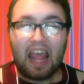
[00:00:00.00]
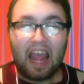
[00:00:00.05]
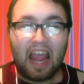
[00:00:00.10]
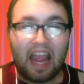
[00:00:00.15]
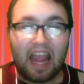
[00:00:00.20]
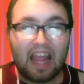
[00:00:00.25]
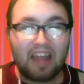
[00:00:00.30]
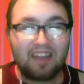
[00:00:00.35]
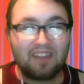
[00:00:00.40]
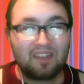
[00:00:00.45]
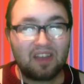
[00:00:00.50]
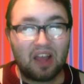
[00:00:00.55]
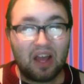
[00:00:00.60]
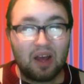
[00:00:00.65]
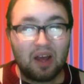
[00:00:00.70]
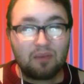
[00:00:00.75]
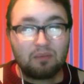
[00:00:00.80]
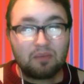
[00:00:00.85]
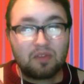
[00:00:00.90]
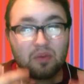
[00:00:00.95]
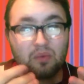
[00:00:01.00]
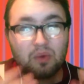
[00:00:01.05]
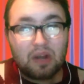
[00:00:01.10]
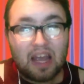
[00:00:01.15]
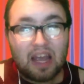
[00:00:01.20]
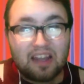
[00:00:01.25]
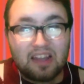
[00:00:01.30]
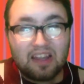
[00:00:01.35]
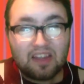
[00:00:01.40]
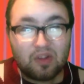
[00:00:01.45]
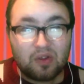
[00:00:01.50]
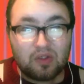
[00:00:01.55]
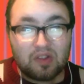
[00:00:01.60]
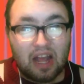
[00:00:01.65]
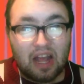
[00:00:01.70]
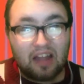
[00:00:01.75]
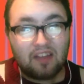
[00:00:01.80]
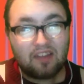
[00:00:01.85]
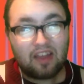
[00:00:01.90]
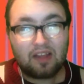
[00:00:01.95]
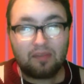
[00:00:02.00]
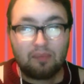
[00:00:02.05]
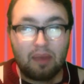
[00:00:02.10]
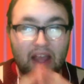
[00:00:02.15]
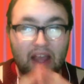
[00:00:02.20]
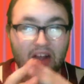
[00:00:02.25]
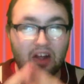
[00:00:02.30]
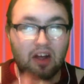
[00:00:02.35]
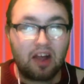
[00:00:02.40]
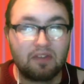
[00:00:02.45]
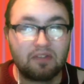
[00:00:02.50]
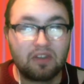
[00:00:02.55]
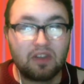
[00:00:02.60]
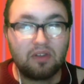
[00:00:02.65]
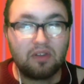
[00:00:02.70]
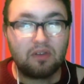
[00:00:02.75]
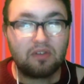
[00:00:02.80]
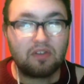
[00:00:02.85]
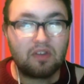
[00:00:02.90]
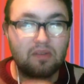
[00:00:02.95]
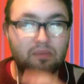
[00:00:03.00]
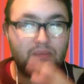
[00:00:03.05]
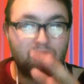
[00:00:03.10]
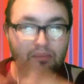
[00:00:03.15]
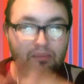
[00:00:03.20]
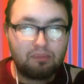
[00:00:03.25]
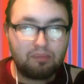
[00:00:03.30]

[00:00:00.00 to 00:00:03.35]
And so when I need those contacts back, all I have to do is just